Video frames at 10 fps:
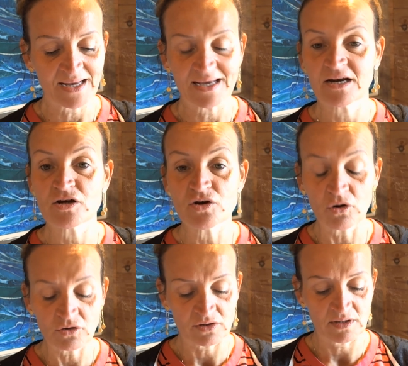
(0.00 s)
in a
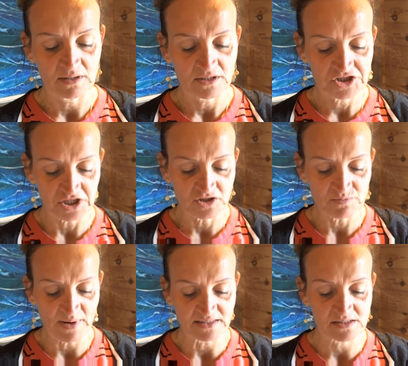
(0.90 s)

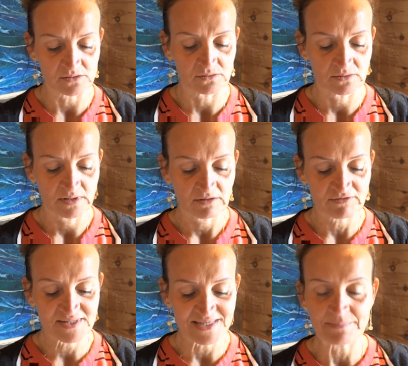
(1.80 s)
non-judgmental,
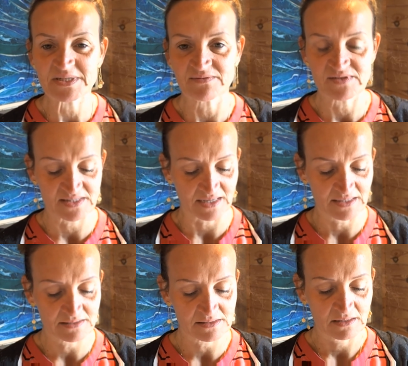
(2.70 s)
receptive
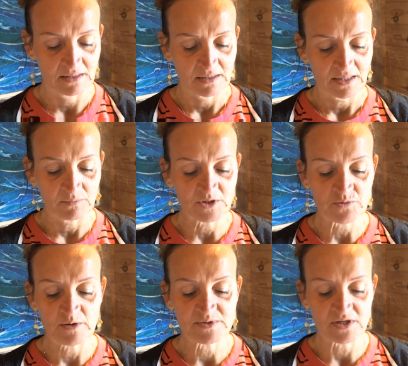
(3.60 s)
state in which
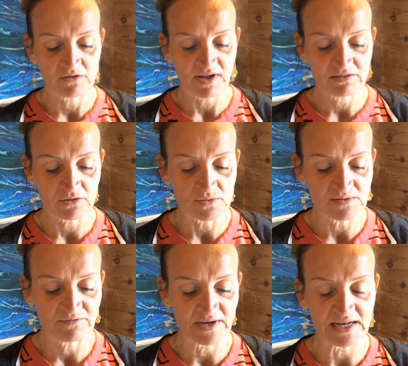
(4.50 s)
we observe our thoughts
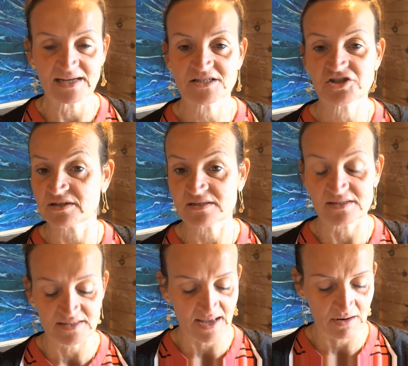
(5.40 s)
and feelings just
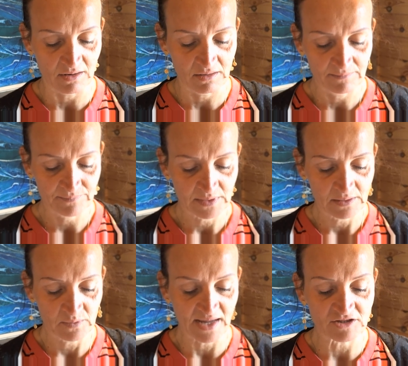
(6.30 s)
as they are,
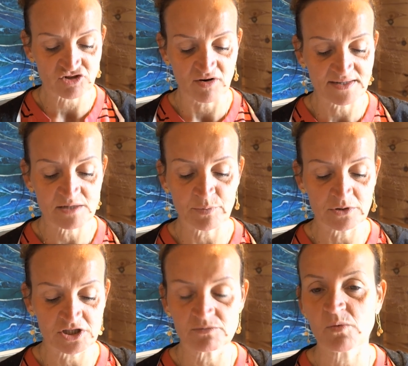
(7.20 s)
without trying to
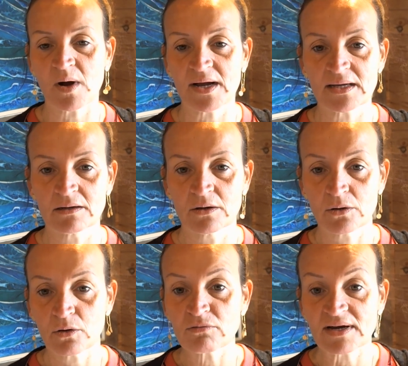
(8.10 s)
push them away
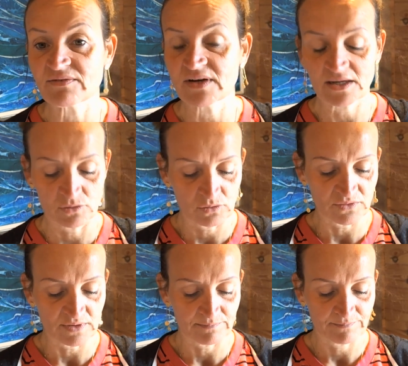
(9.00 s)
or even ignore
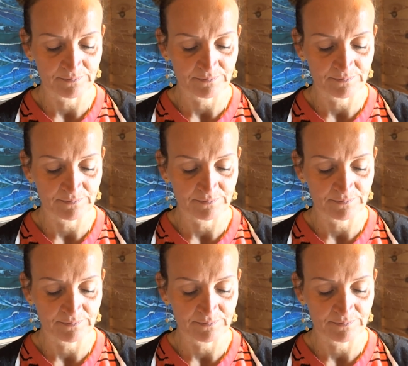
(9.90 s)
them.